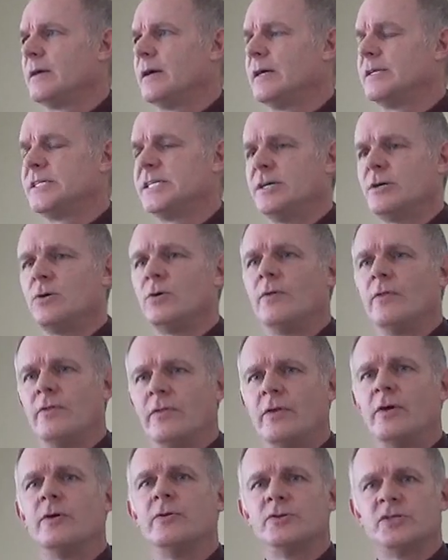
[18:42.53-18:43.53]
until
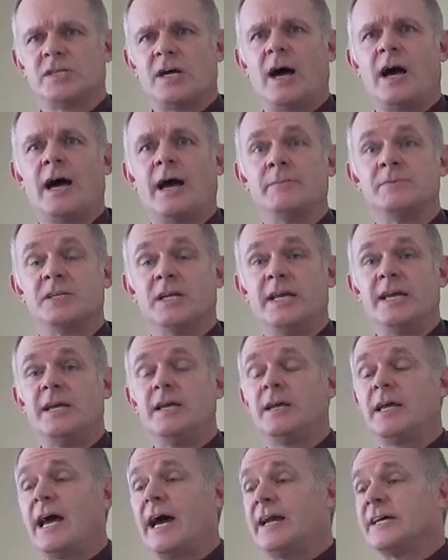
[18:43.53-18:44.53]
those times that
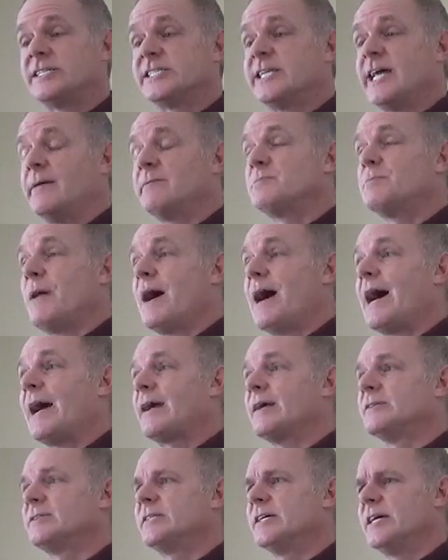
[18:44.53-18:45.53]
he kind of steps
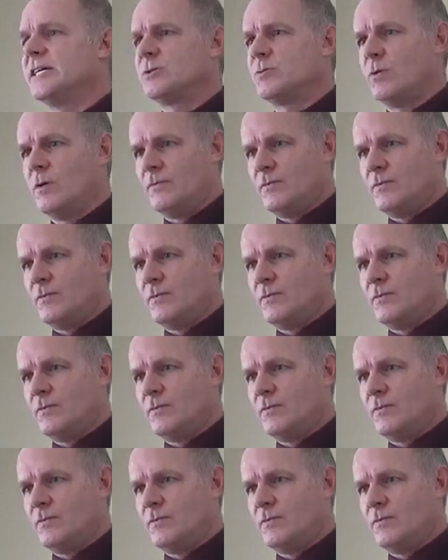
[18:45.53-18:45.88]
back and says, Well,